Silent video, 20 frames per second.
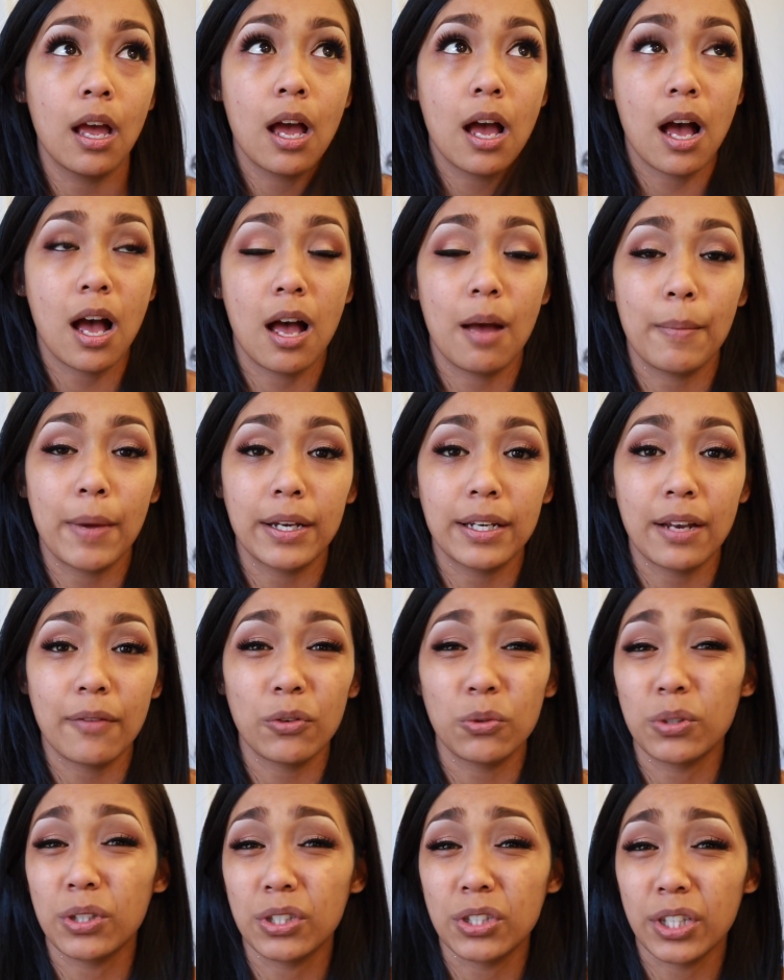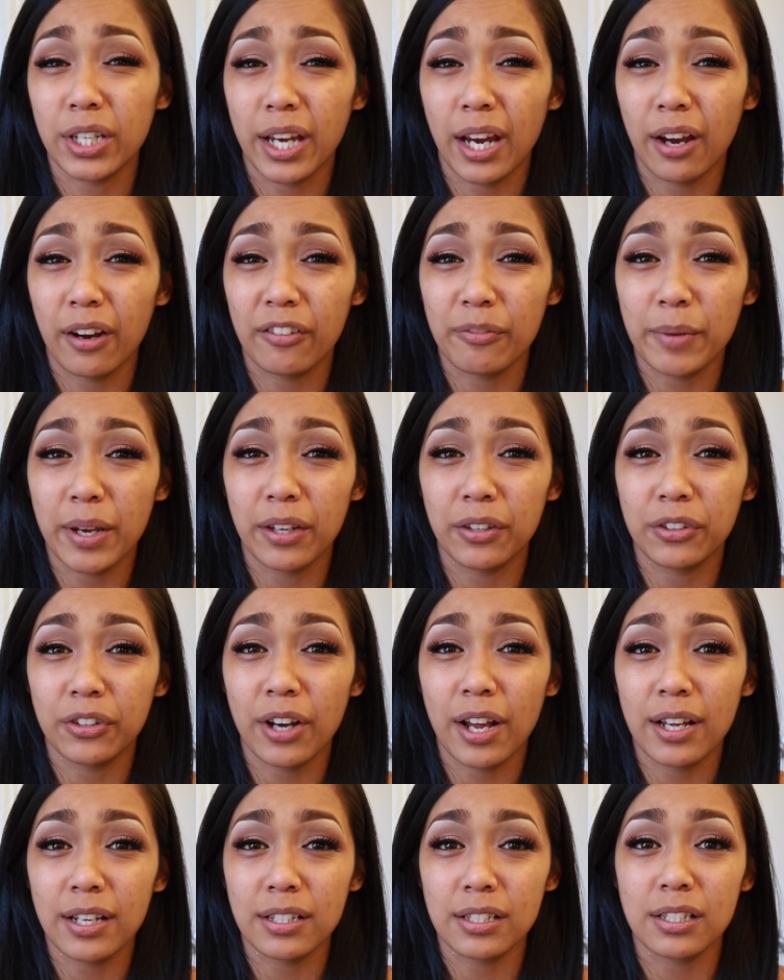I never really take care of my under
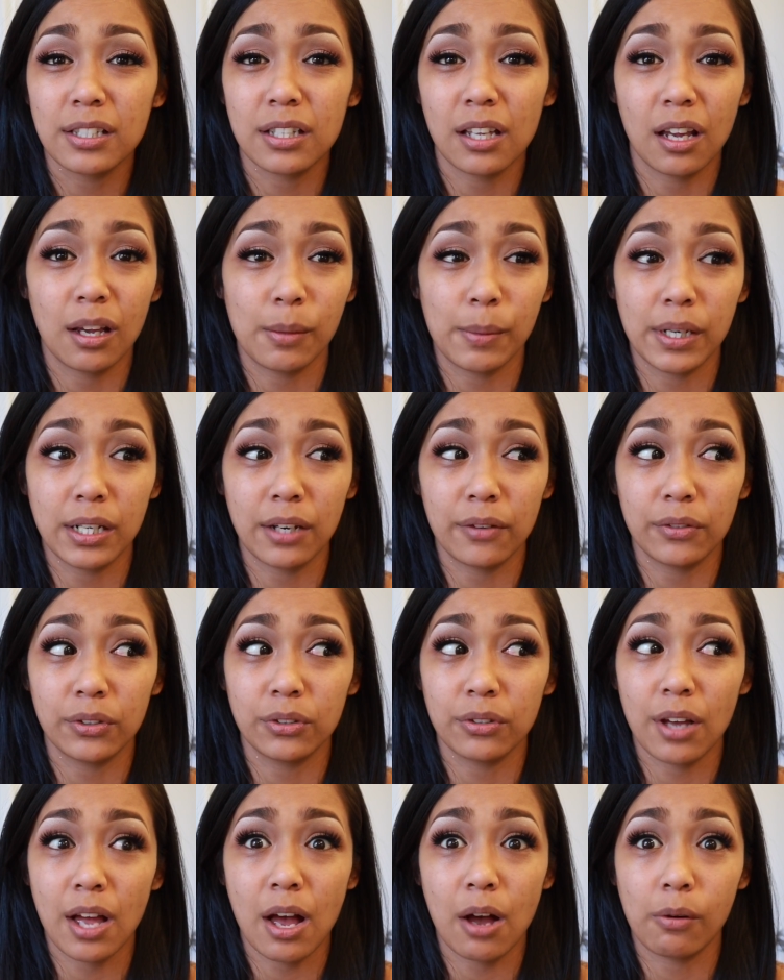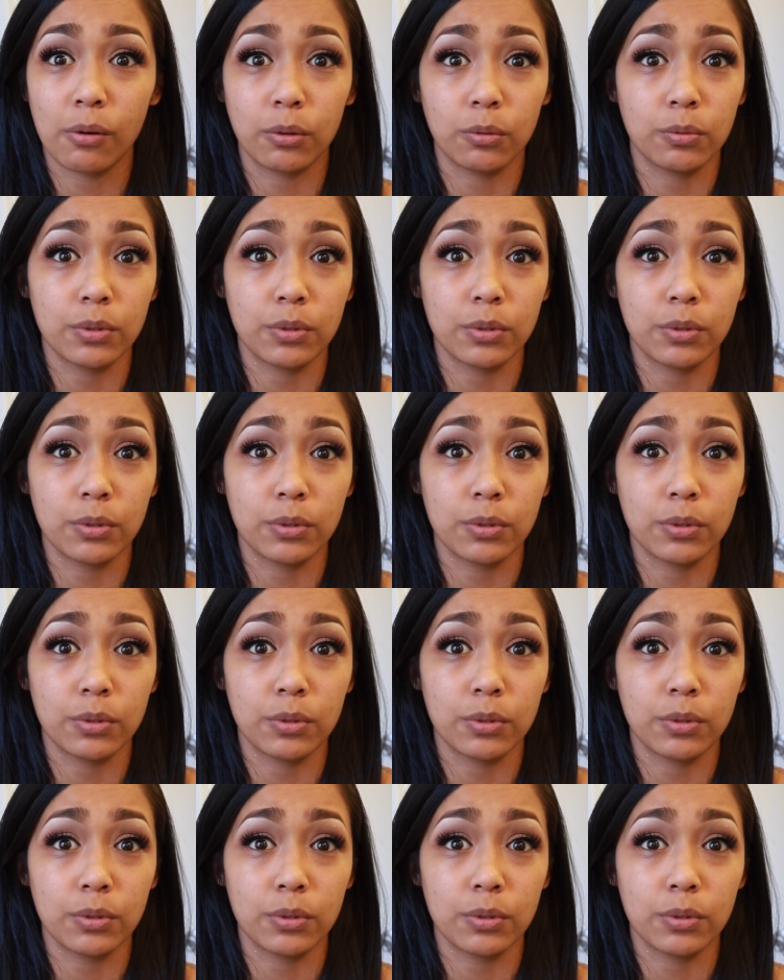eyes. I never knew how